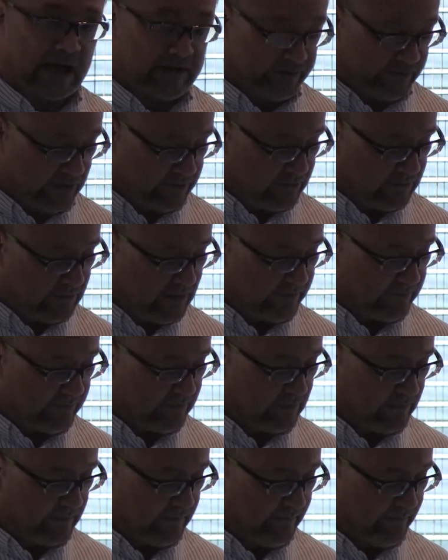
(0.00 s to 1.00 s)
and central
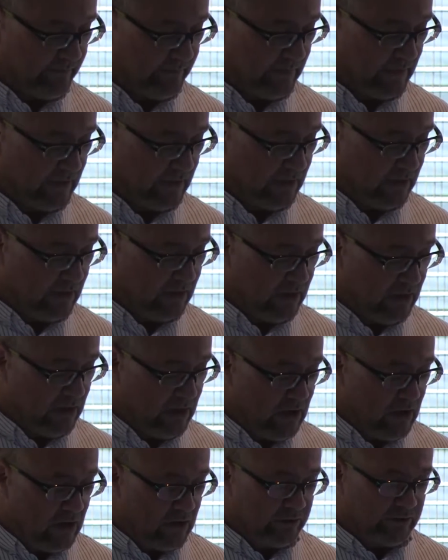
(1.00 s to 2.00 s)
government.
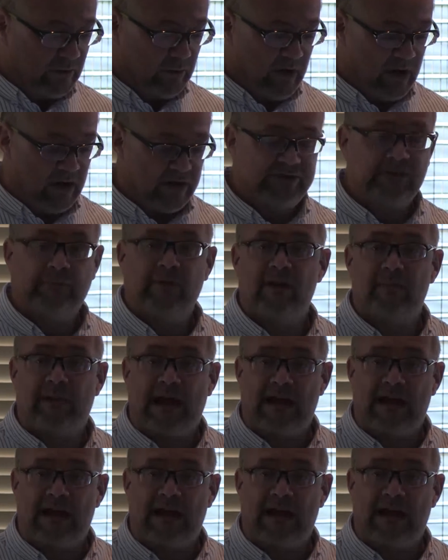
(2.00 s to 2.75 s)
So what are some of the